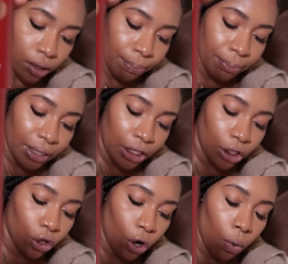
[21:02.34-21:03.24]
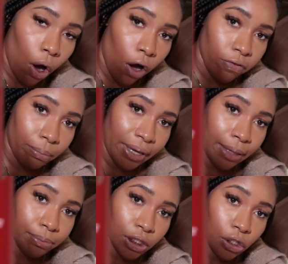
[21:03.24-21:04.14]
mini go off
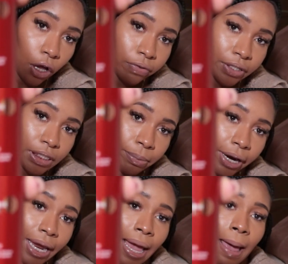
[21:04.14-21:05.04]
makeup dissolving spray